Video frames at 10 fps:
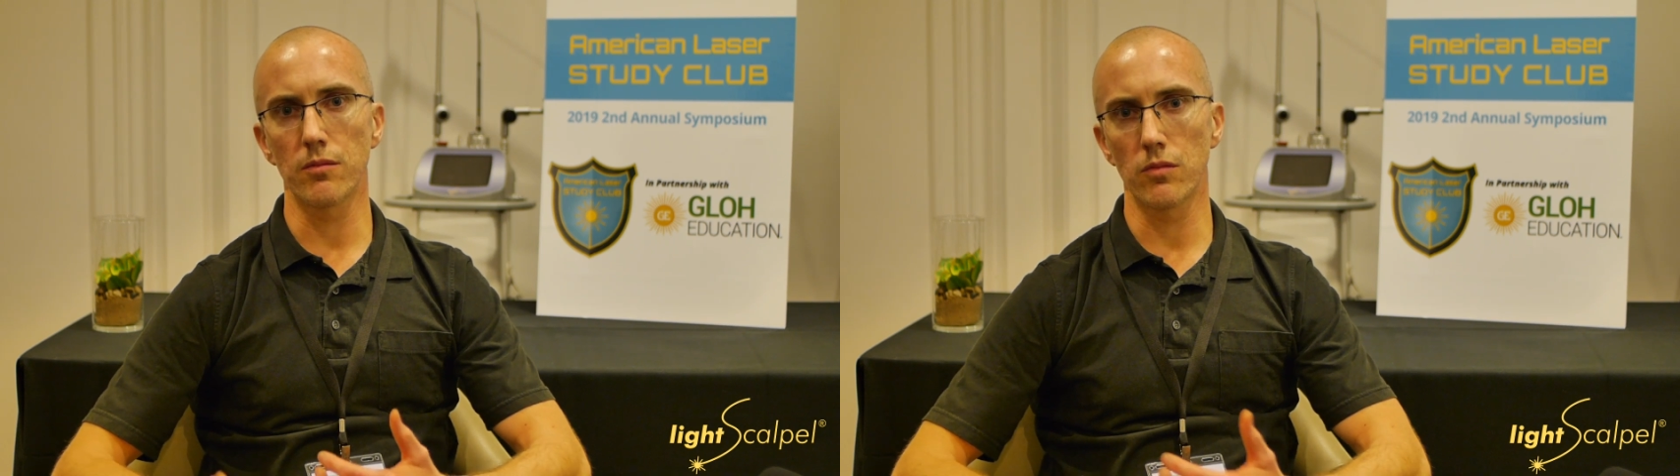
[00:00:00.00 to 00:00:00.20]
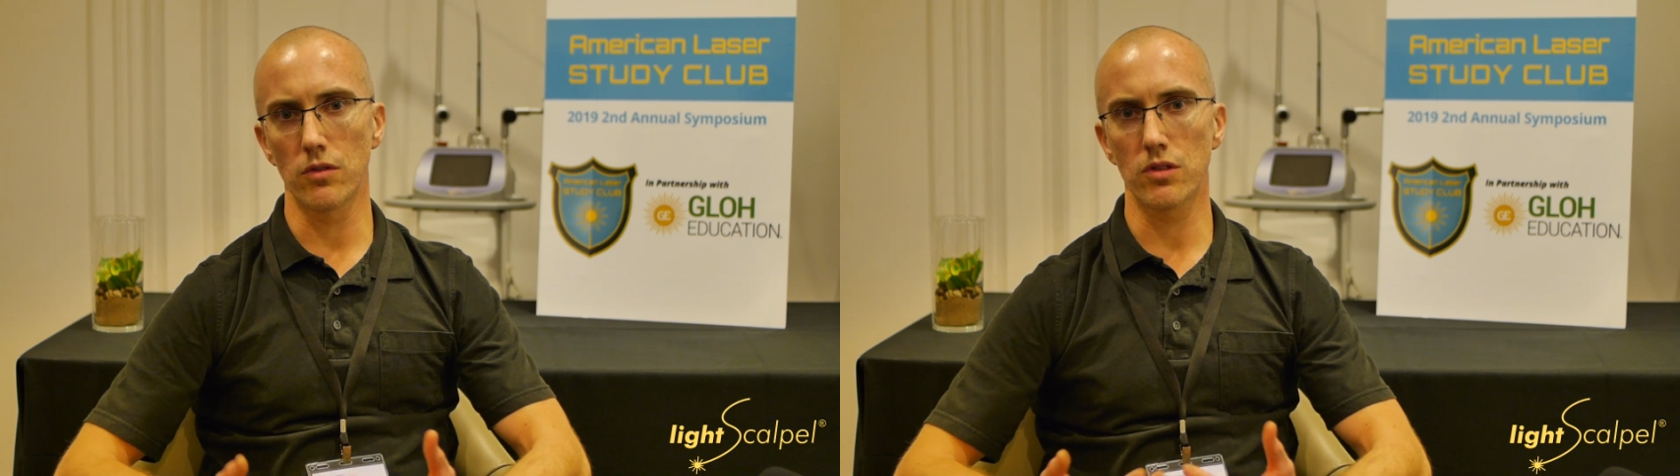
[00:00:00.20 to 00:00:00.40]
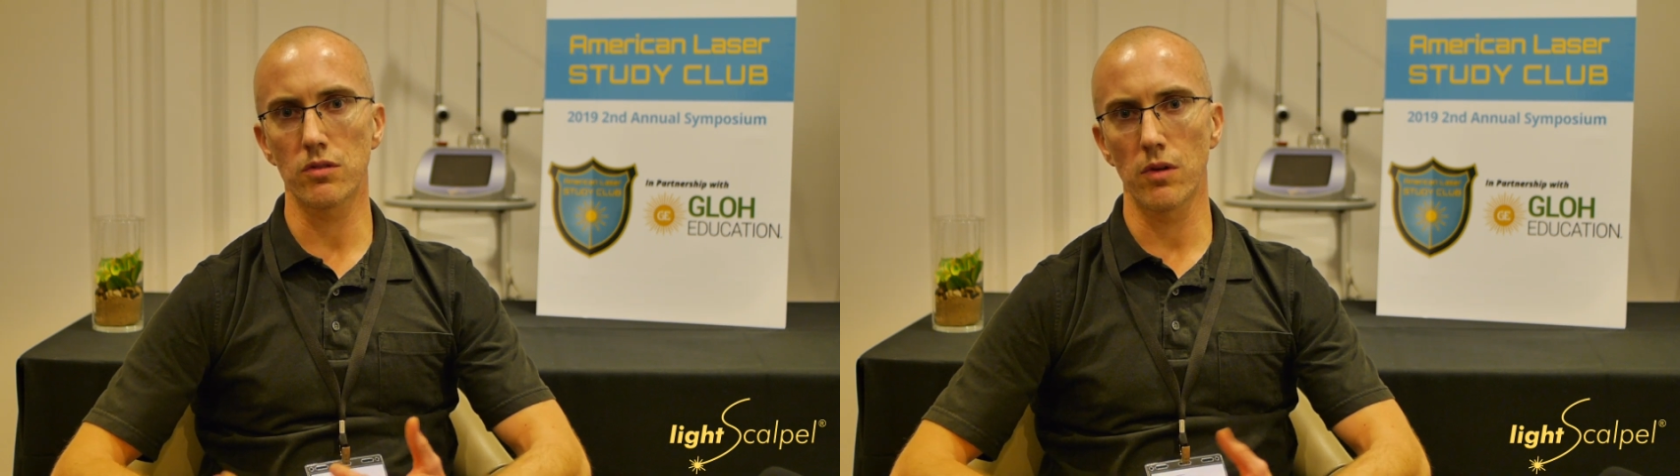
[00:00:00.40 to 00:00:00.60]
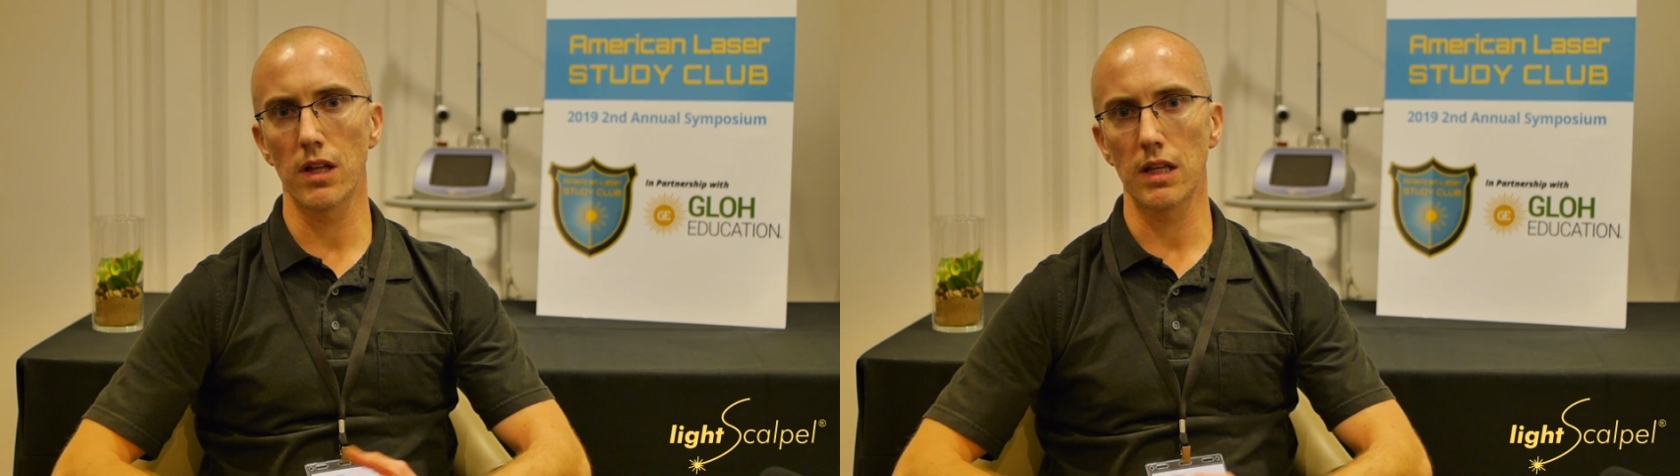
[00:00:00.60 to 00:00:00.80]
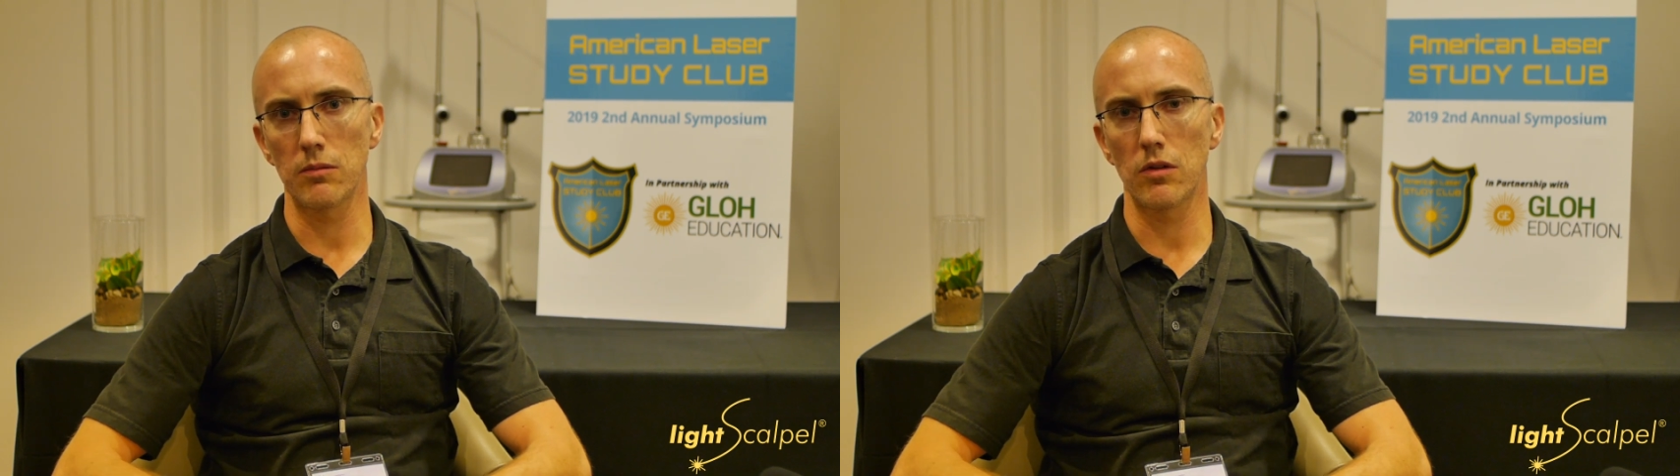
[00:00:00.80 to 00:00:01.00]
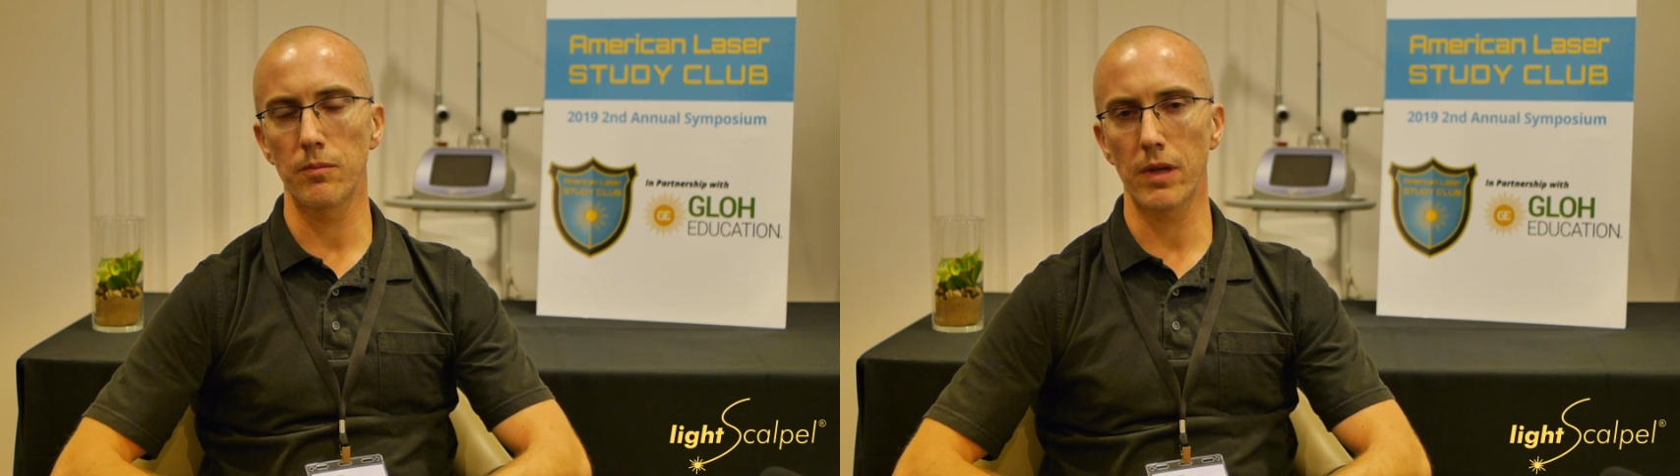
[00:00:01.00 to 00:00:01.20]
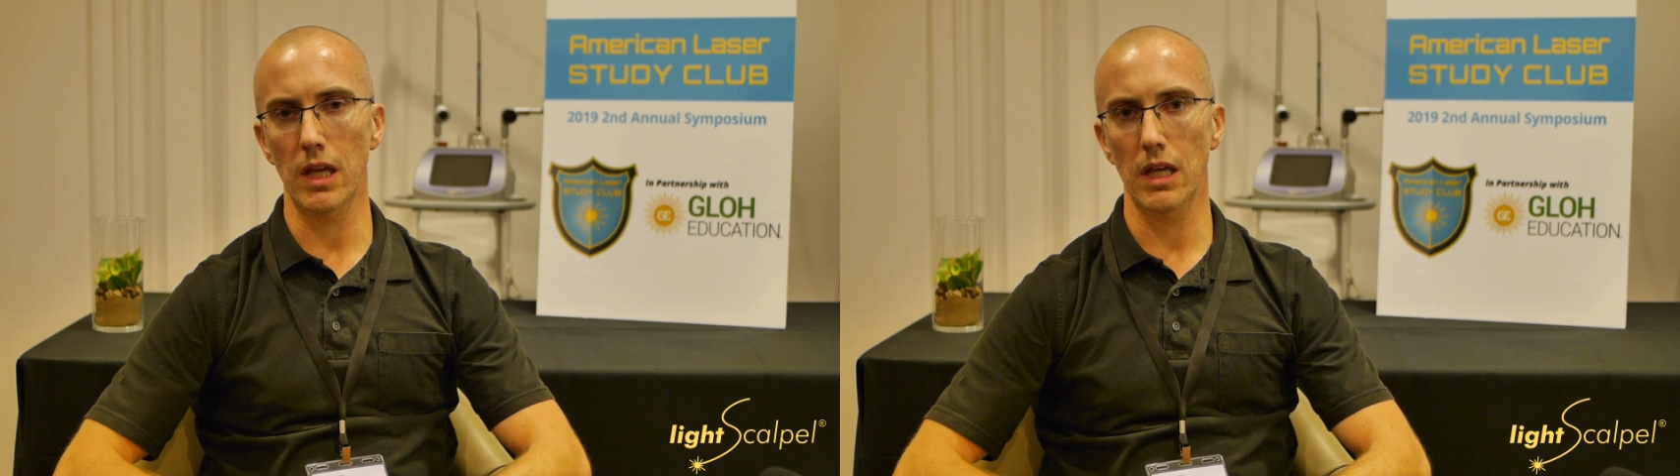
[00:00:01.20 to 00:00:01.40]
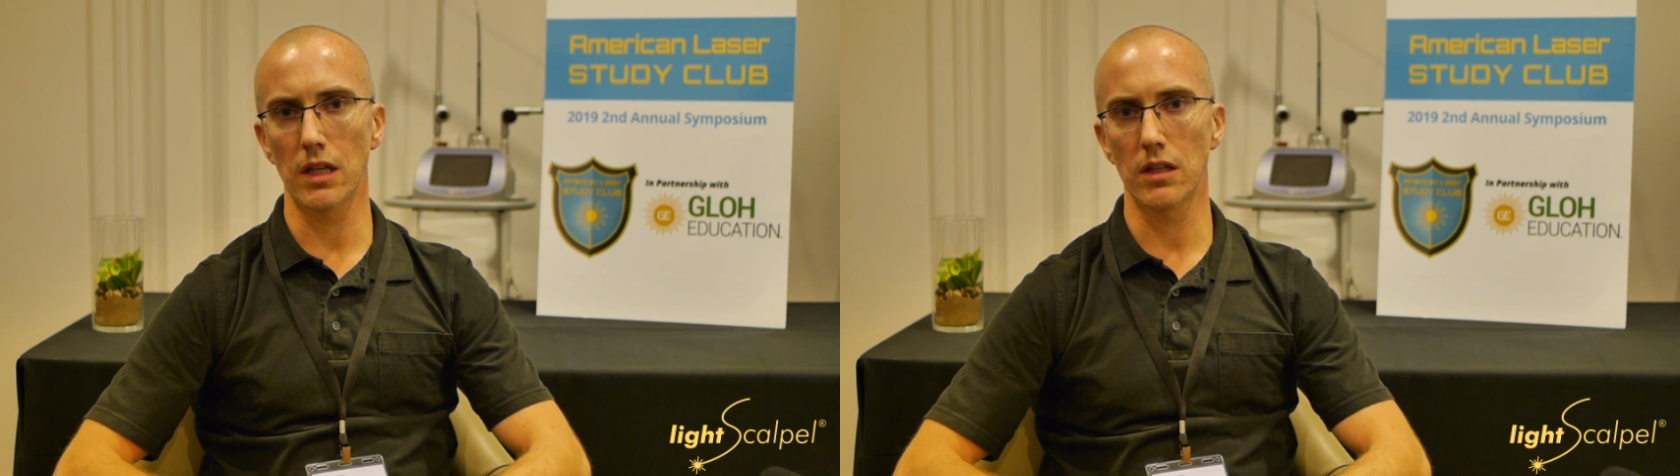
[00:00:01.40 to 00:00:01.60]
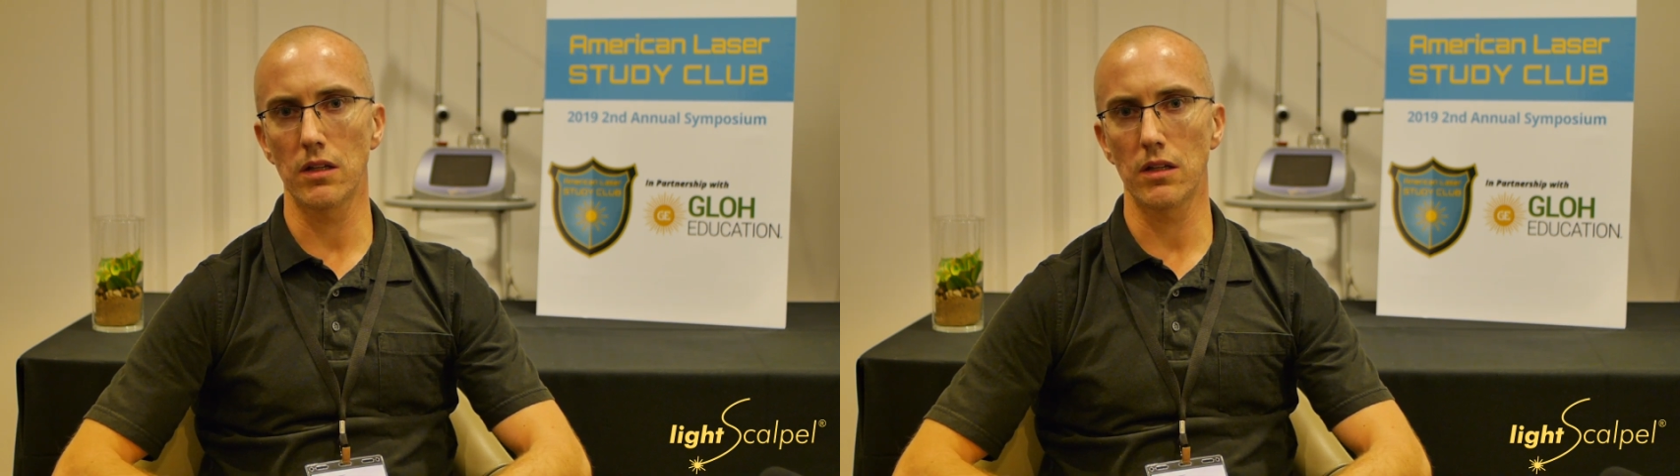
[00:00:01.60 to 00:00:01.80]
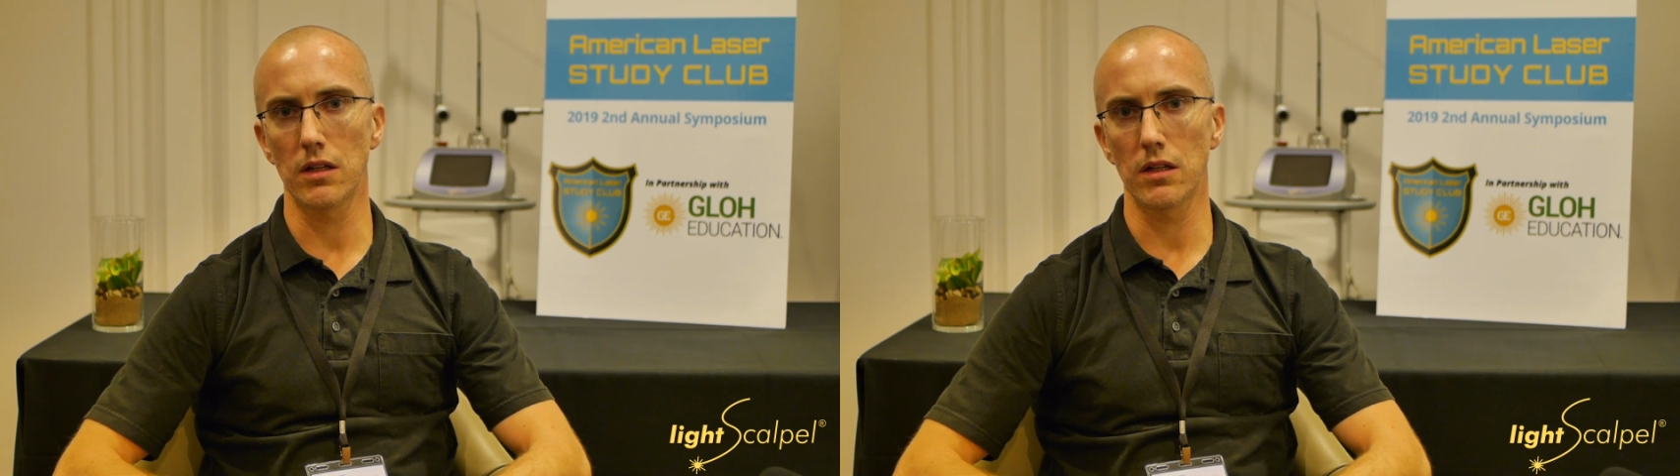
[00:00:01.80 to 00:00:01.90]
more swelling, more pain,